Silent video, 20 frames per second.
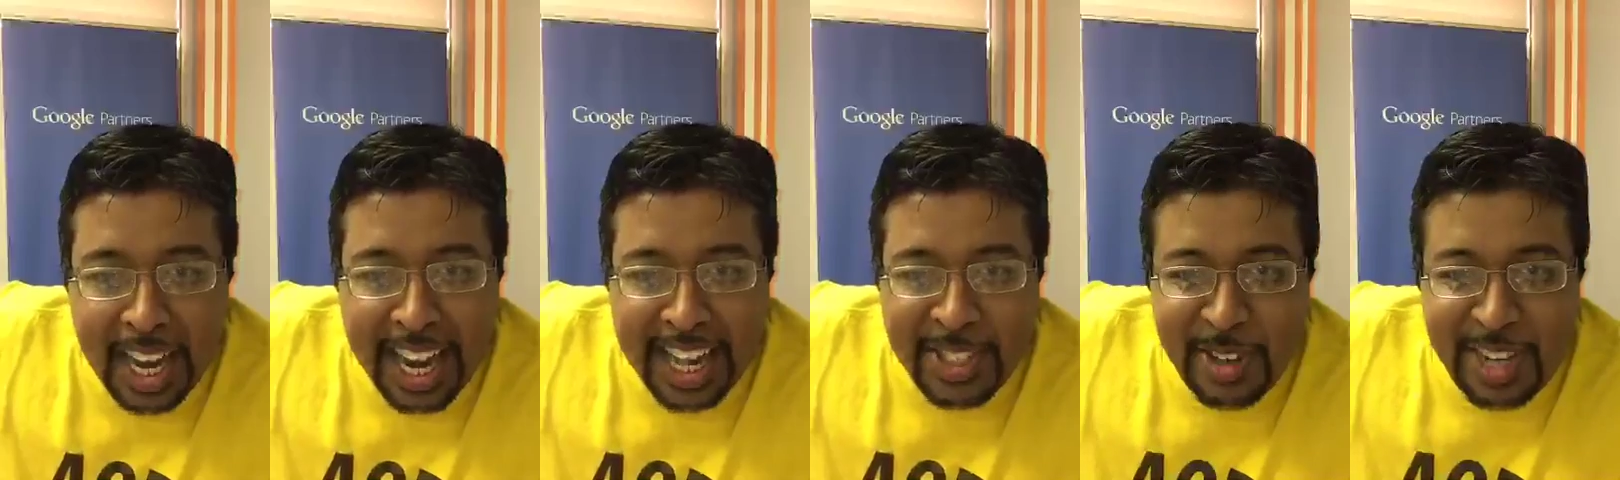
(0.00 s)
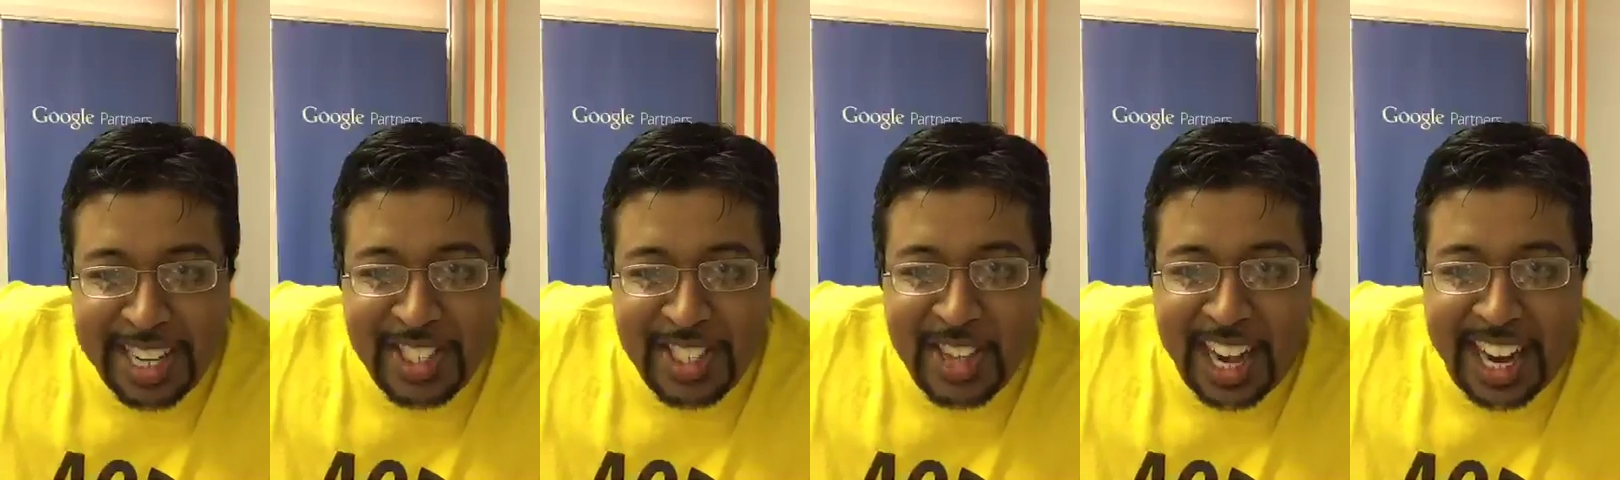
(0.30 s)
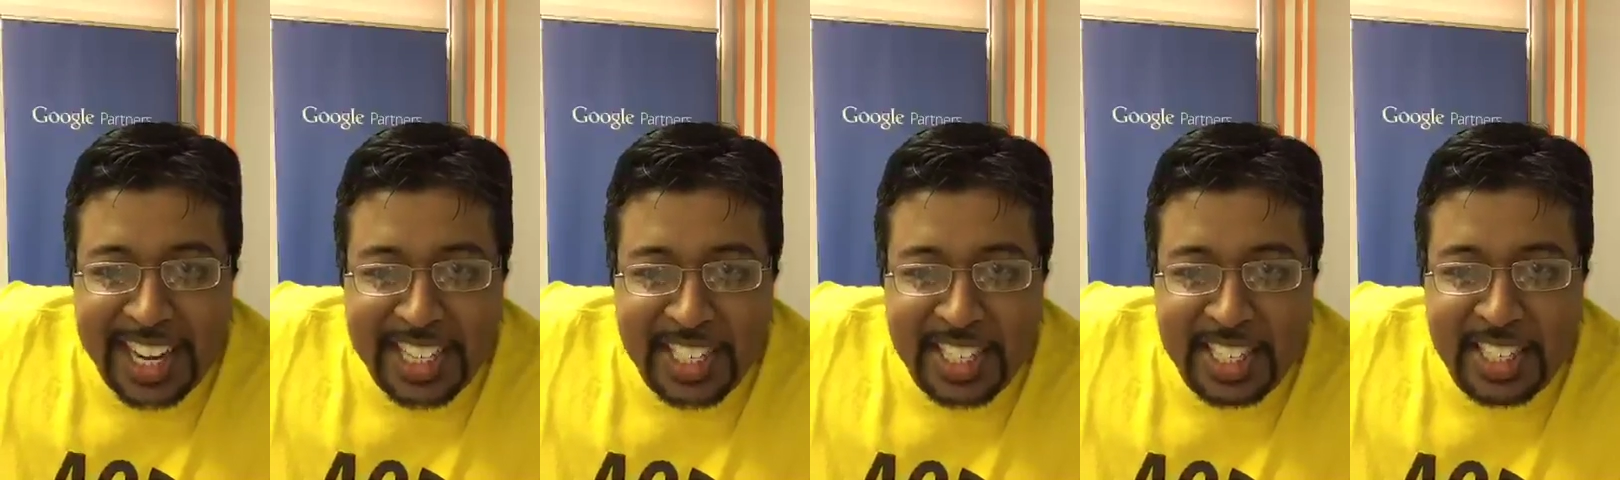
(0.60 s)
I had to get
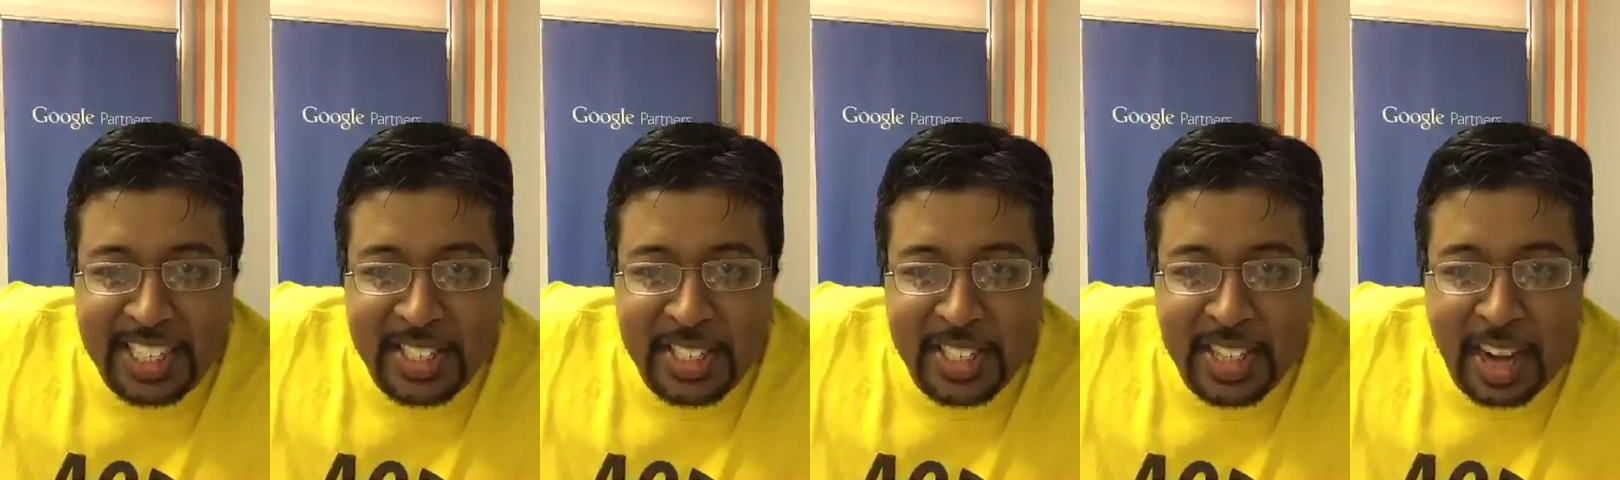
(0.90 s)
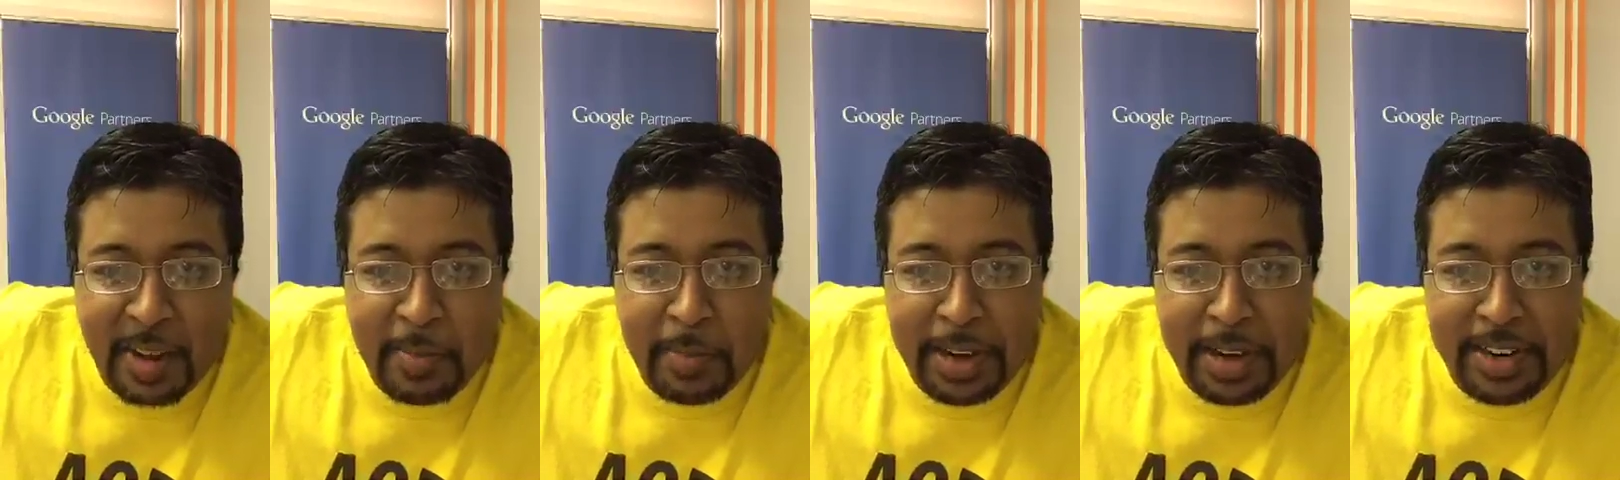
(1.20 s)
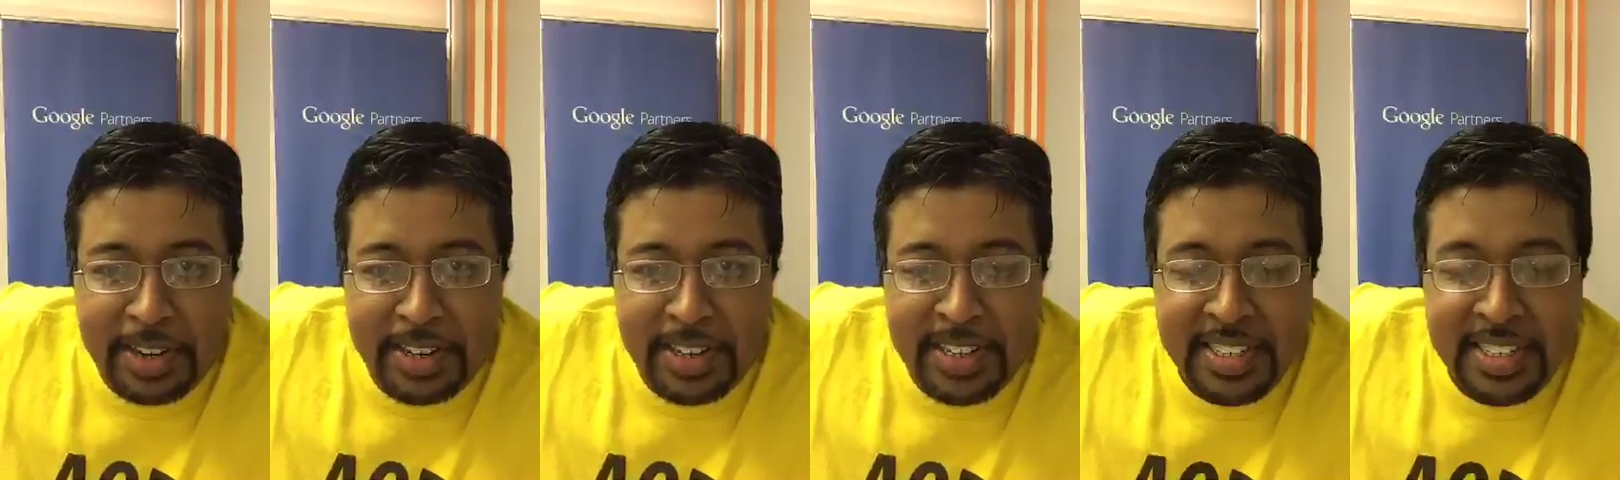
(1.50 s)
change. You sound
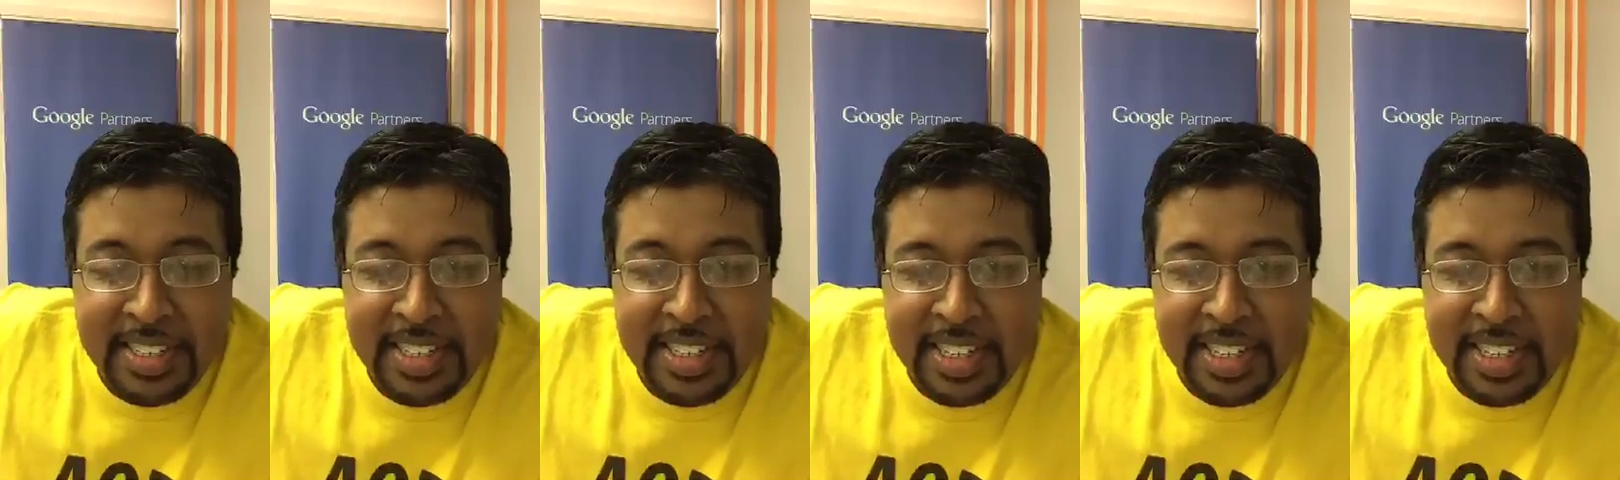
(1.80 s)
better